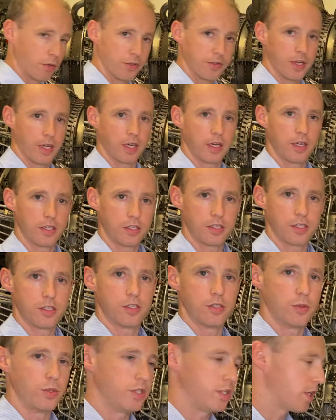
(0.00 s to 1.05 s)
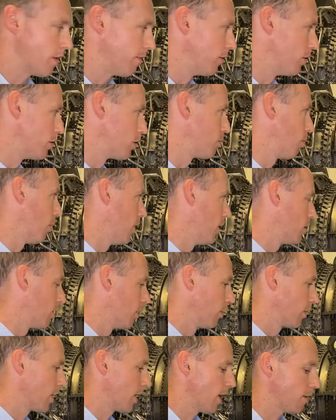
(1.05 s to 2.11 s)
technicians, you each have a display to
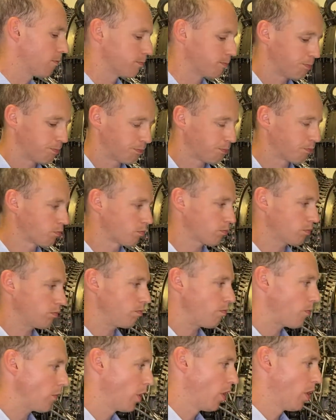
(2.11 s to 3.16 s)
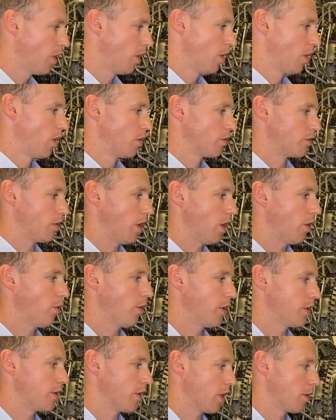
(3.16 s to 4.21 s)
look at. So now I
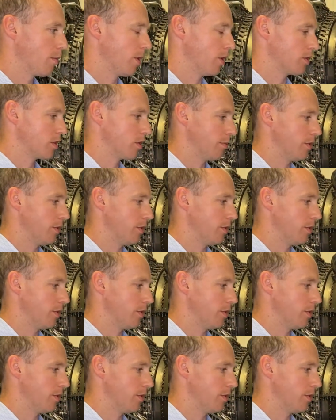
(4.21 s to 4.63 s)
want to talk about some